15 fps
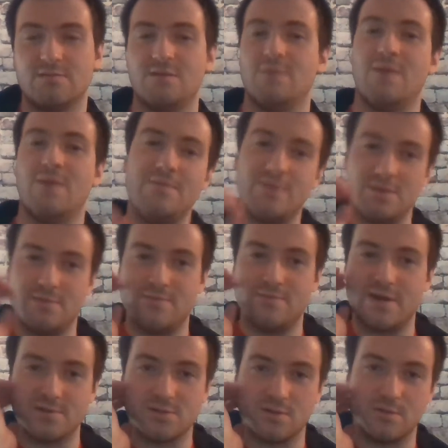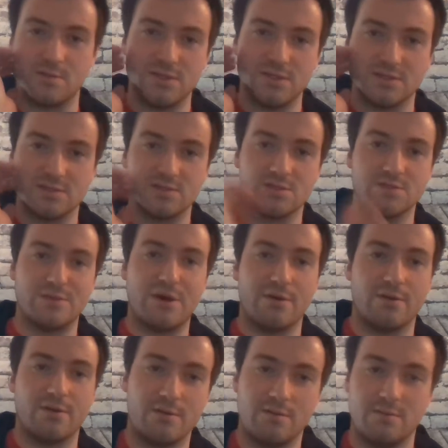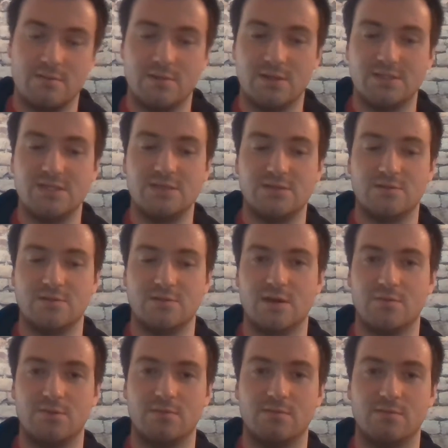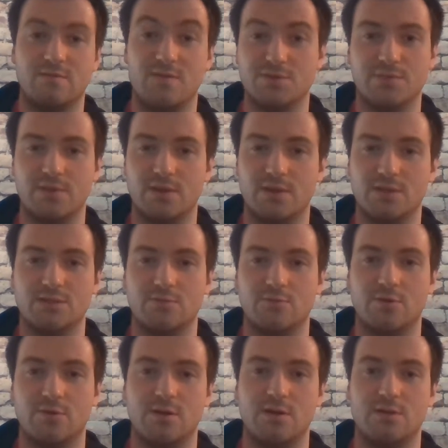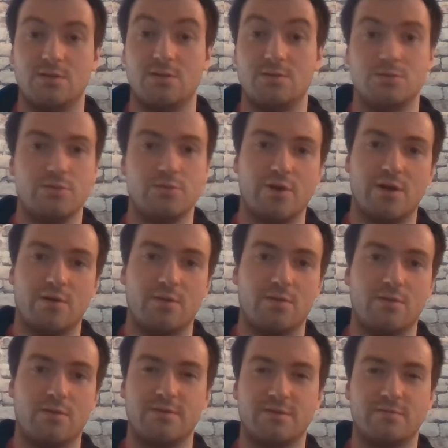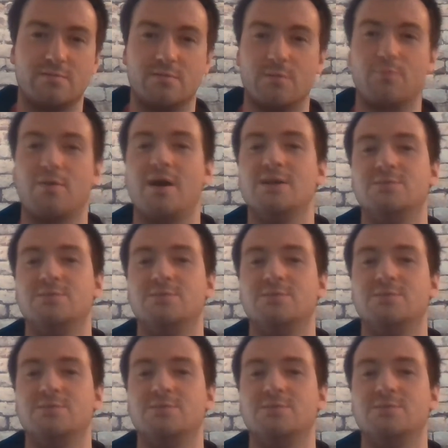in my opinion, better tournaments because they're smaller and it's easier to come in first place and whatnot and do well. The prize